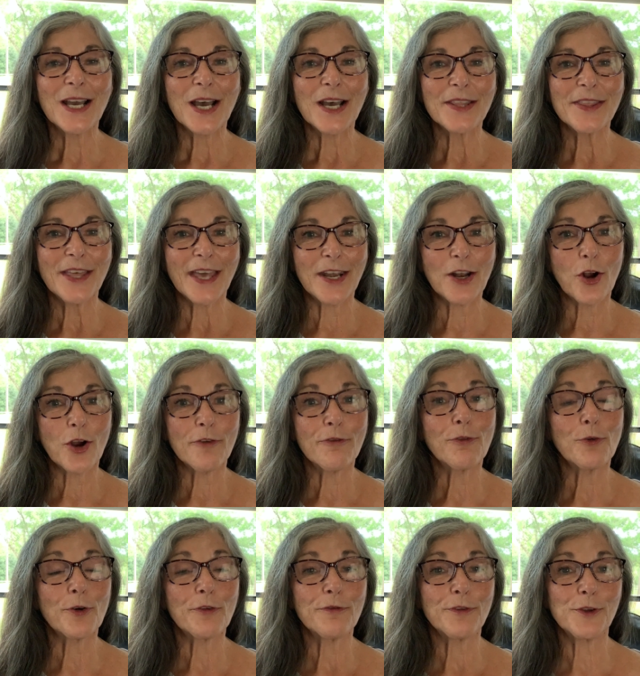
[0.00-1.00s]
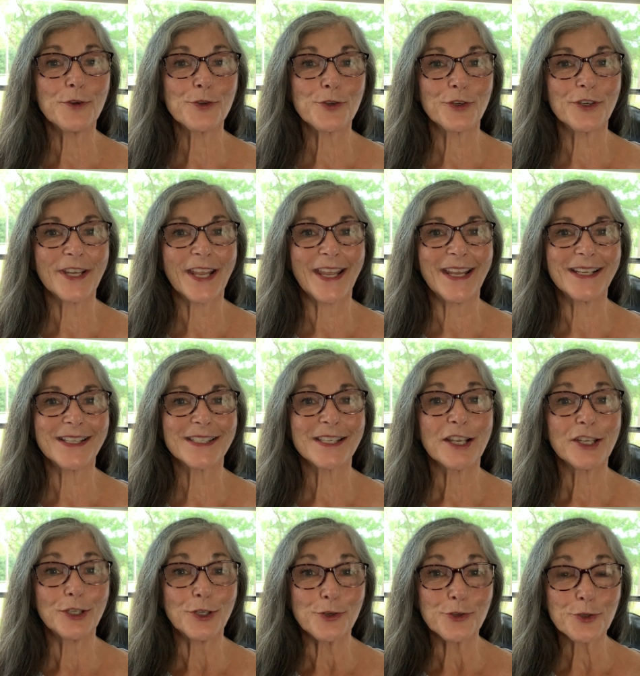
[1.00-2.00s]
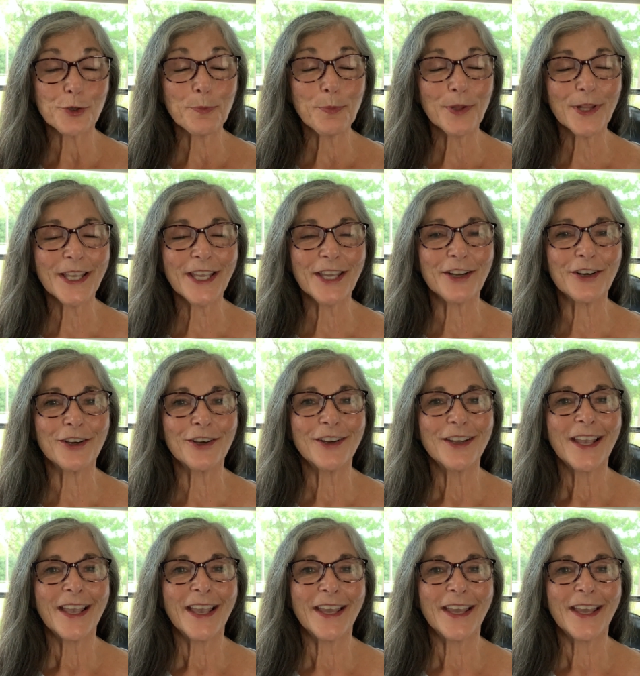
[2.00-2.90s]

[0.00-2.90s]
that are for future dates. Use your planner